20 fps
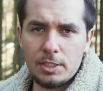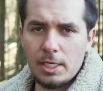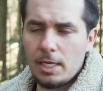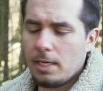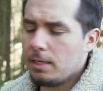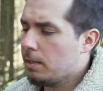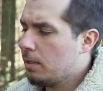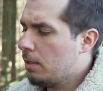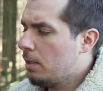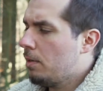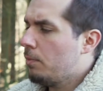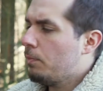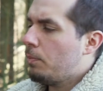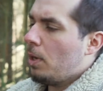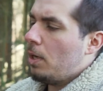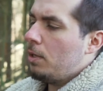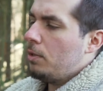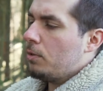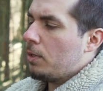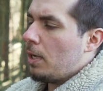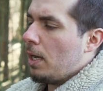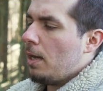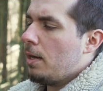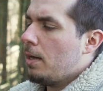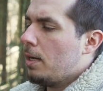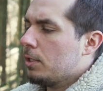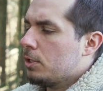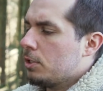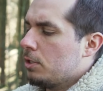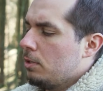yet, but you can
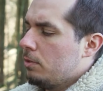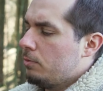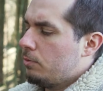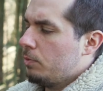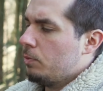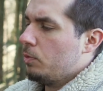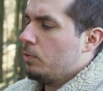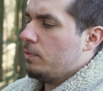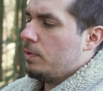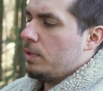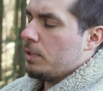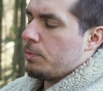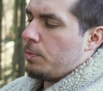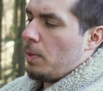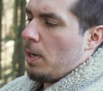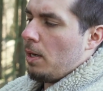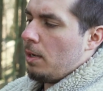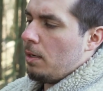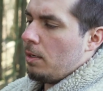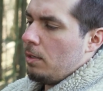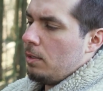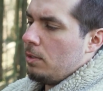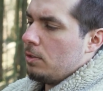actually remove this part